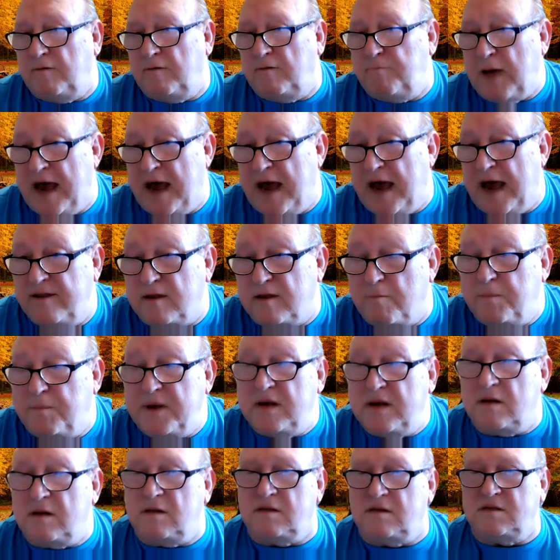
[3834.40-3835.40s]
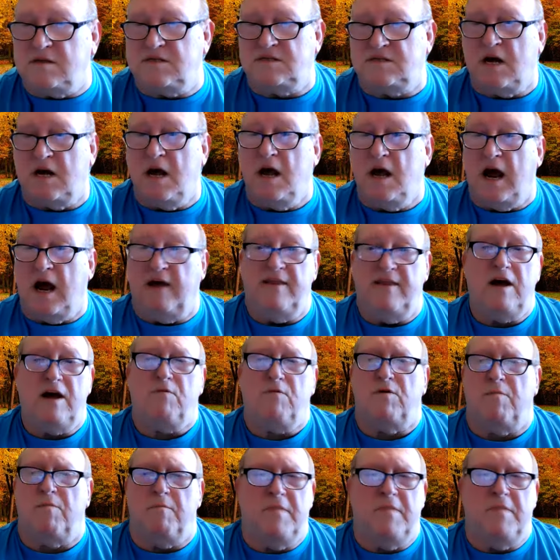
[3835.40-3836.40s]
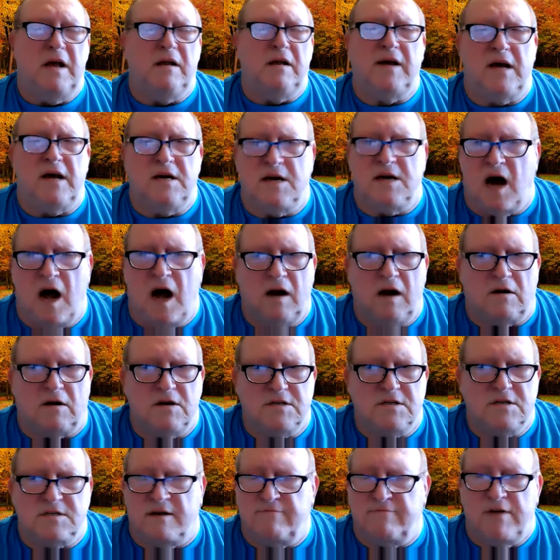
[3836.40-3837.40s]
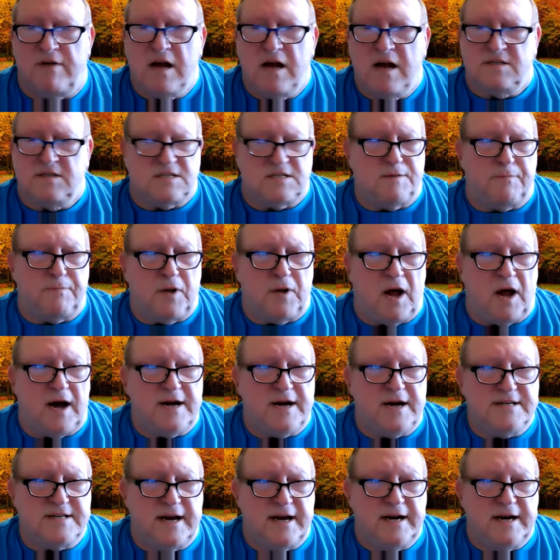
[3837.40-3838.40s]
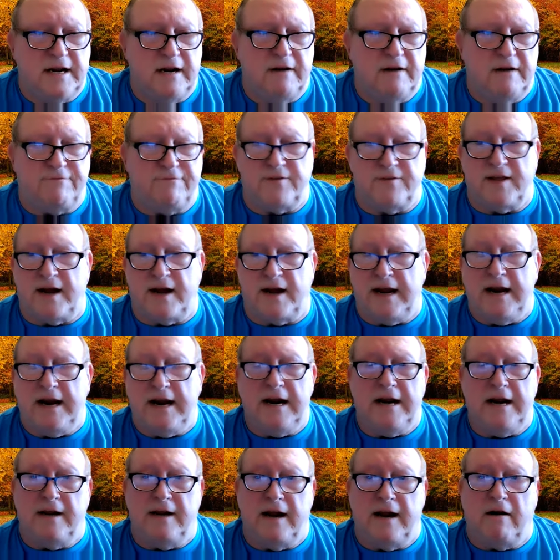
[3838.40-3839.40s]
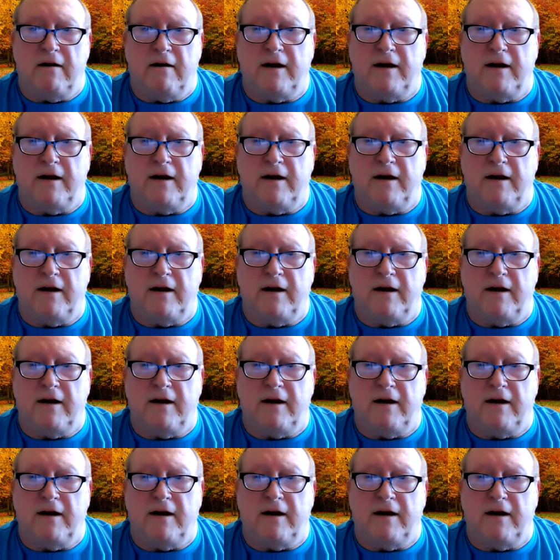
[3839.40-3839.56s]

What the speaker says: paying the bills, and there were $1 million of supplies they needed for that heating and air